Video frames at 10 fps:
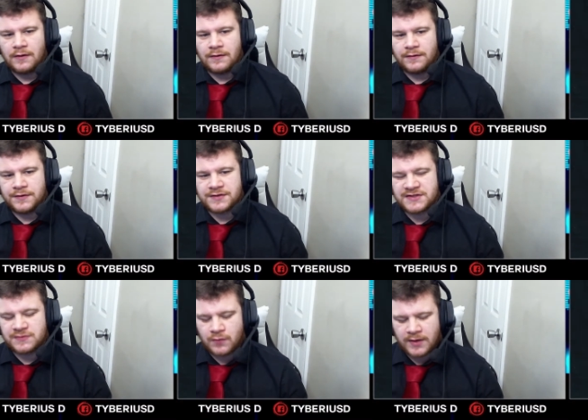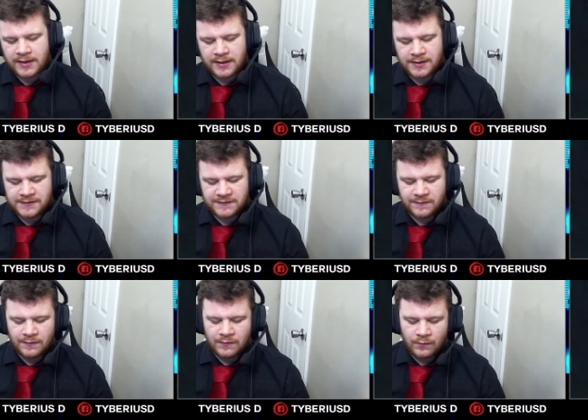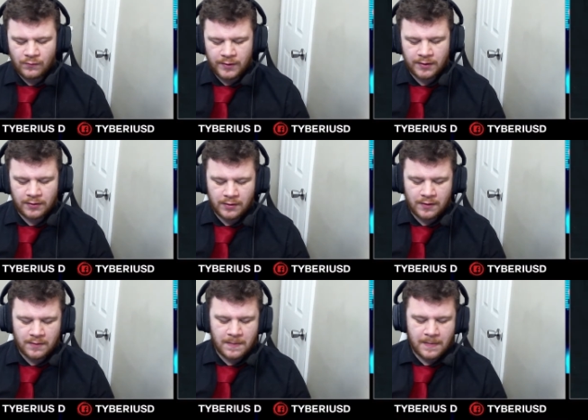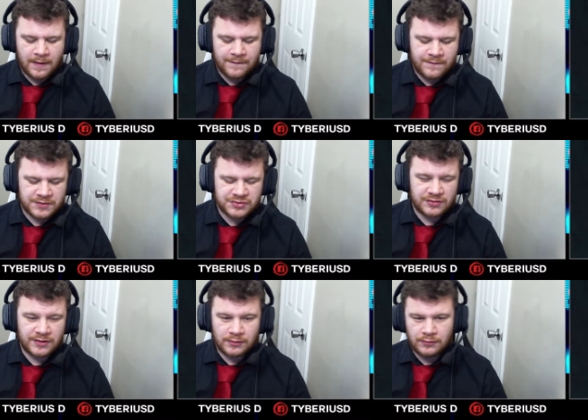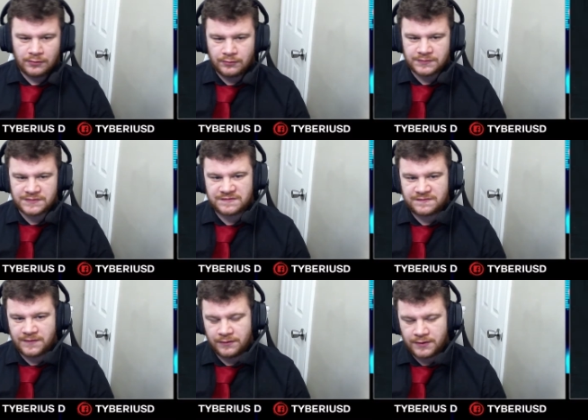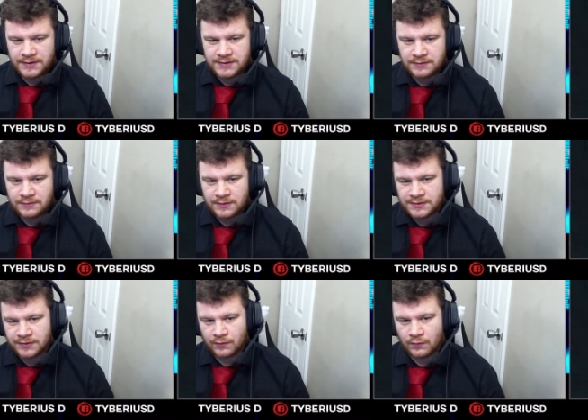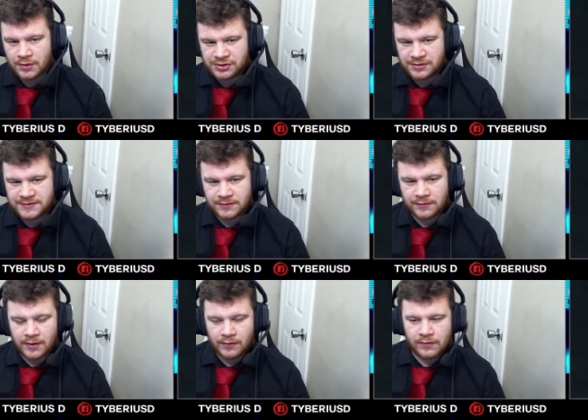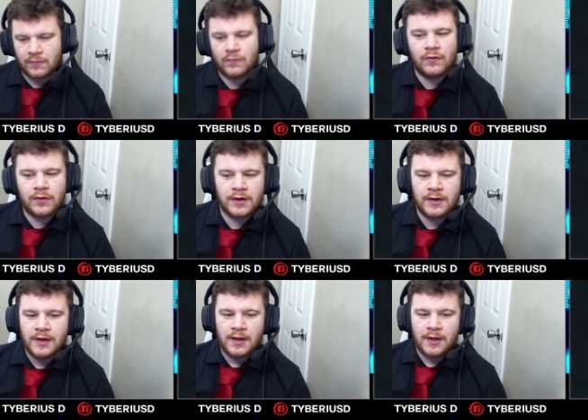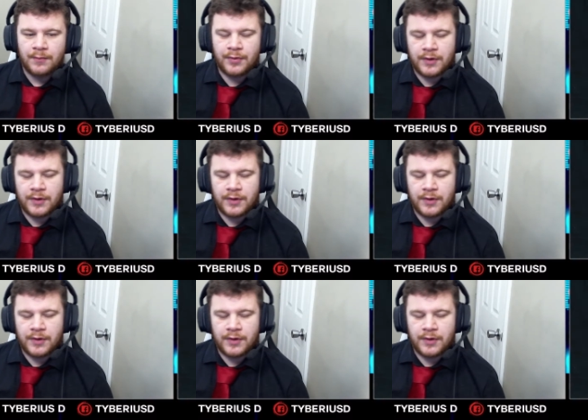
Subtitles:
the Swedes will eventually lose Finland to the Russians in the Great Northern War, but